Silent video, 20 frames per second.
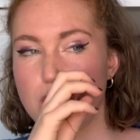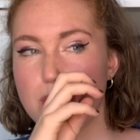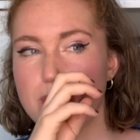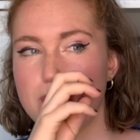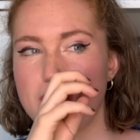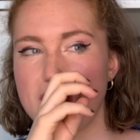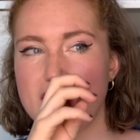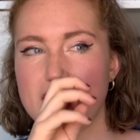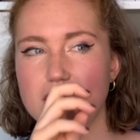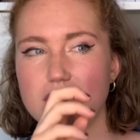
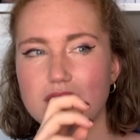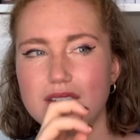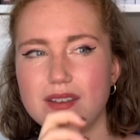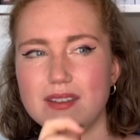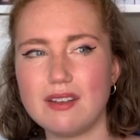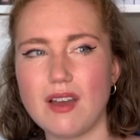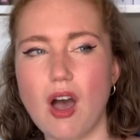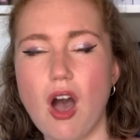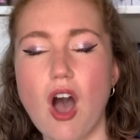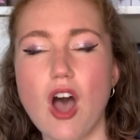been
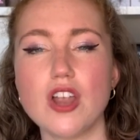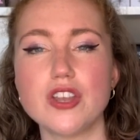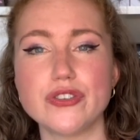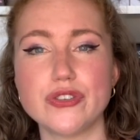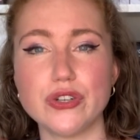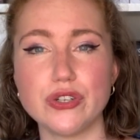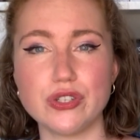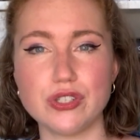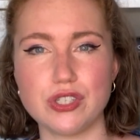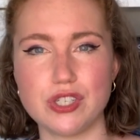hard
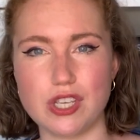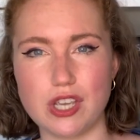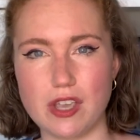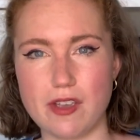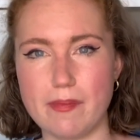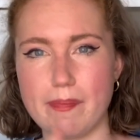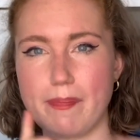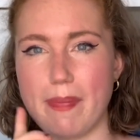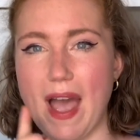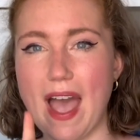done
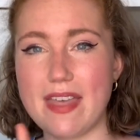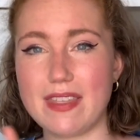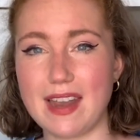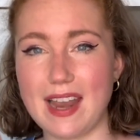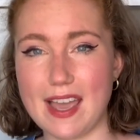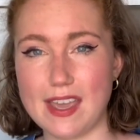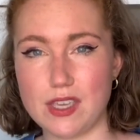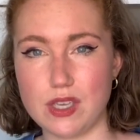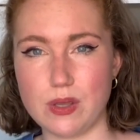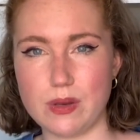to by the
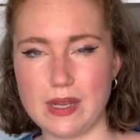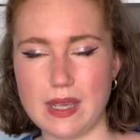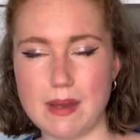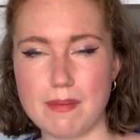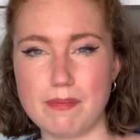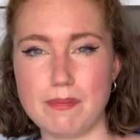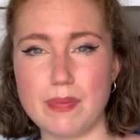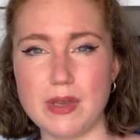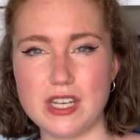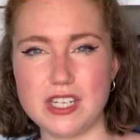like
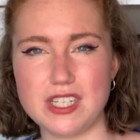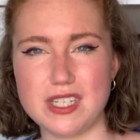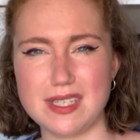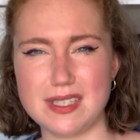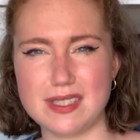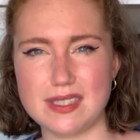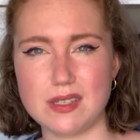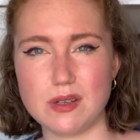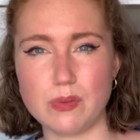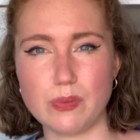union, but
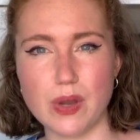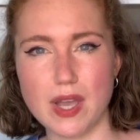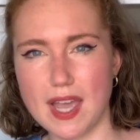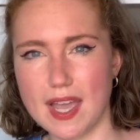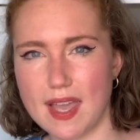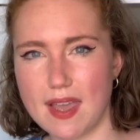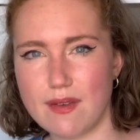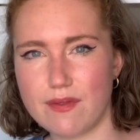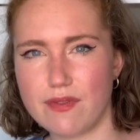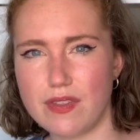she's still
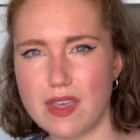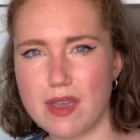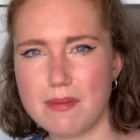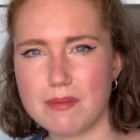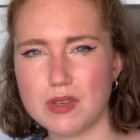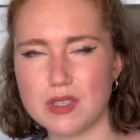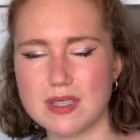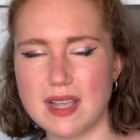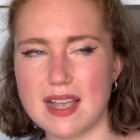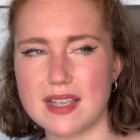working for them
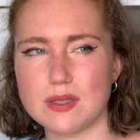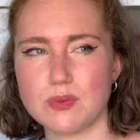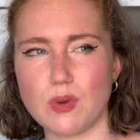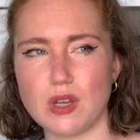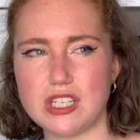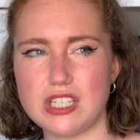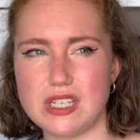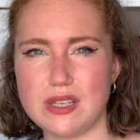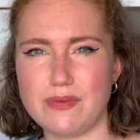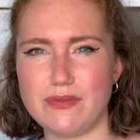because that's
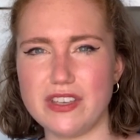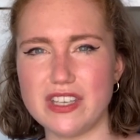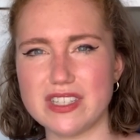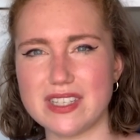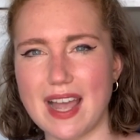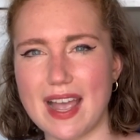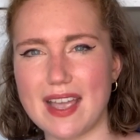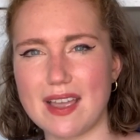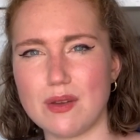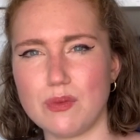what she feels
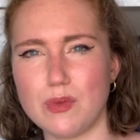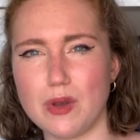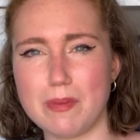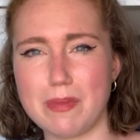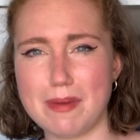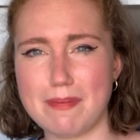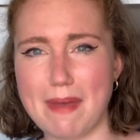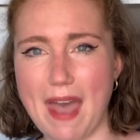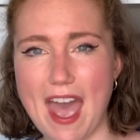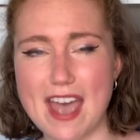like will
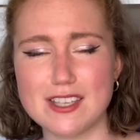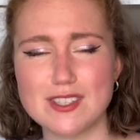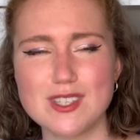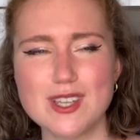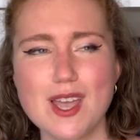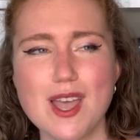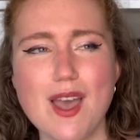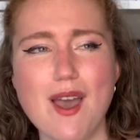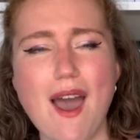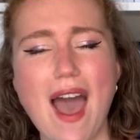be best.
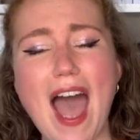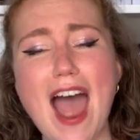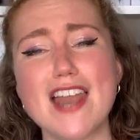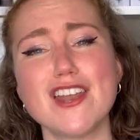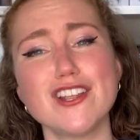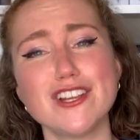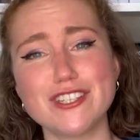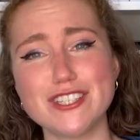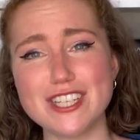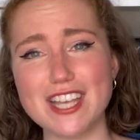
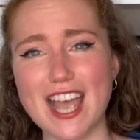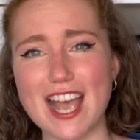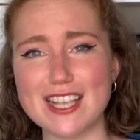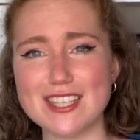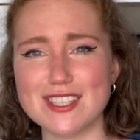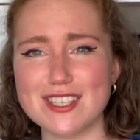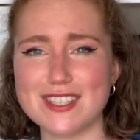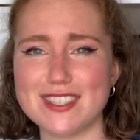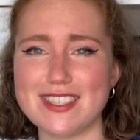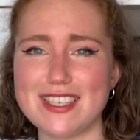And she
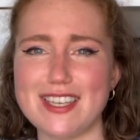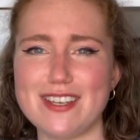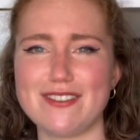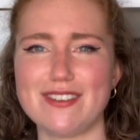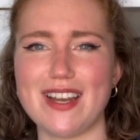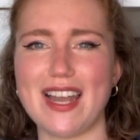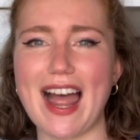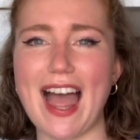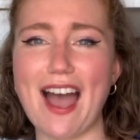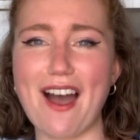has a
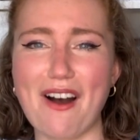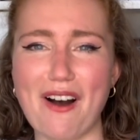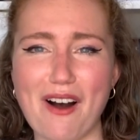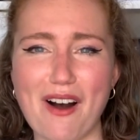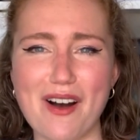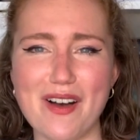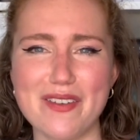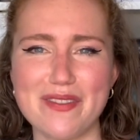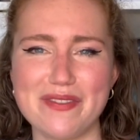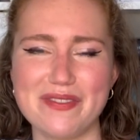secret like
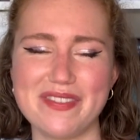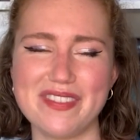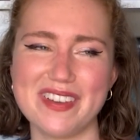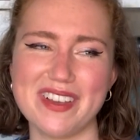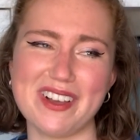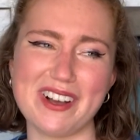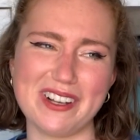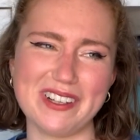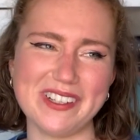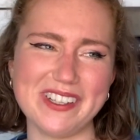heart of
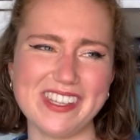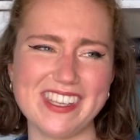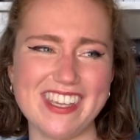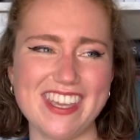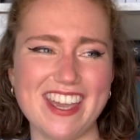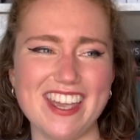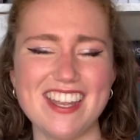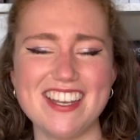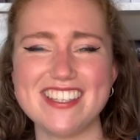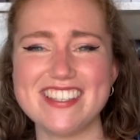gold,
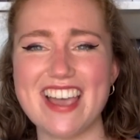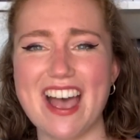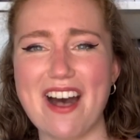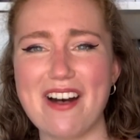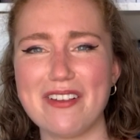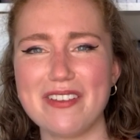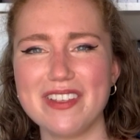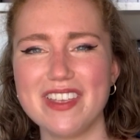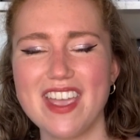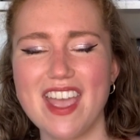you can
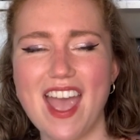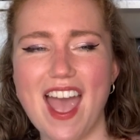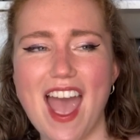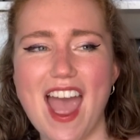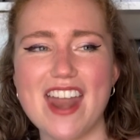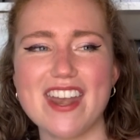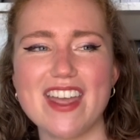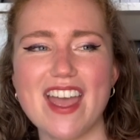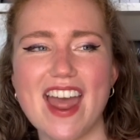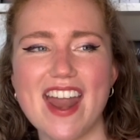tell.
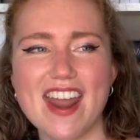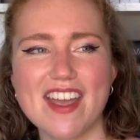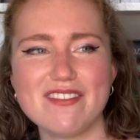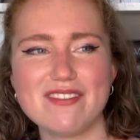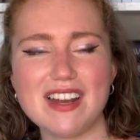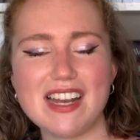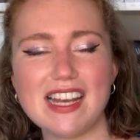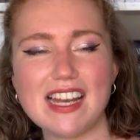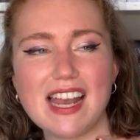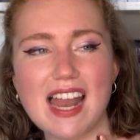And I
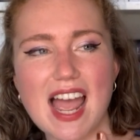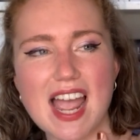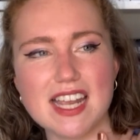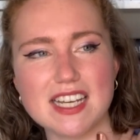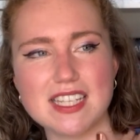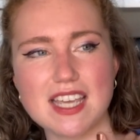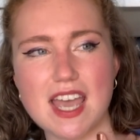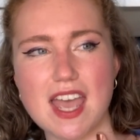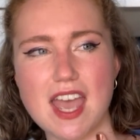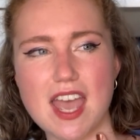really
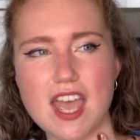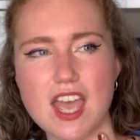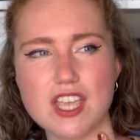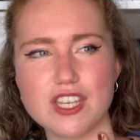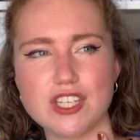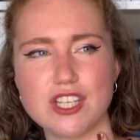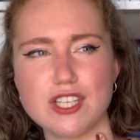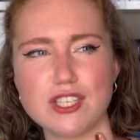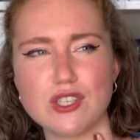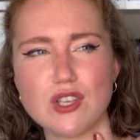liked her.
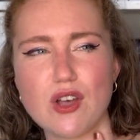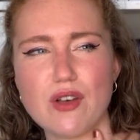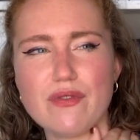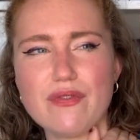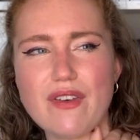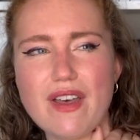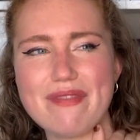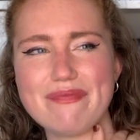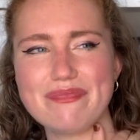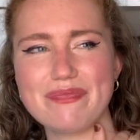She
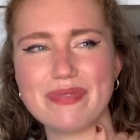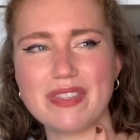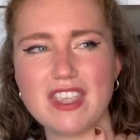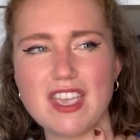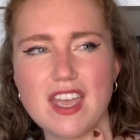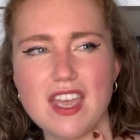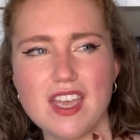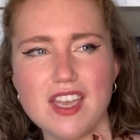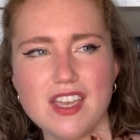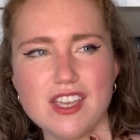
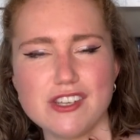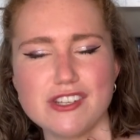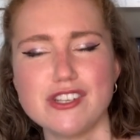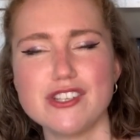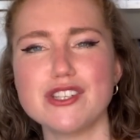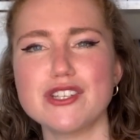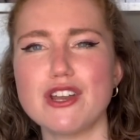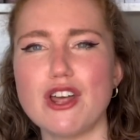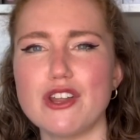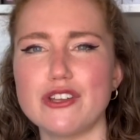
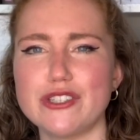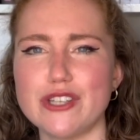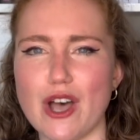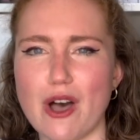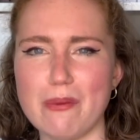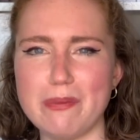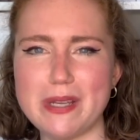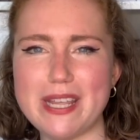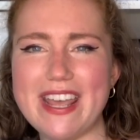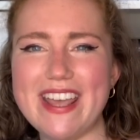doesn't
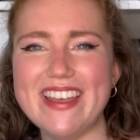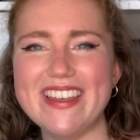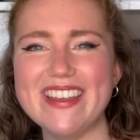adopt,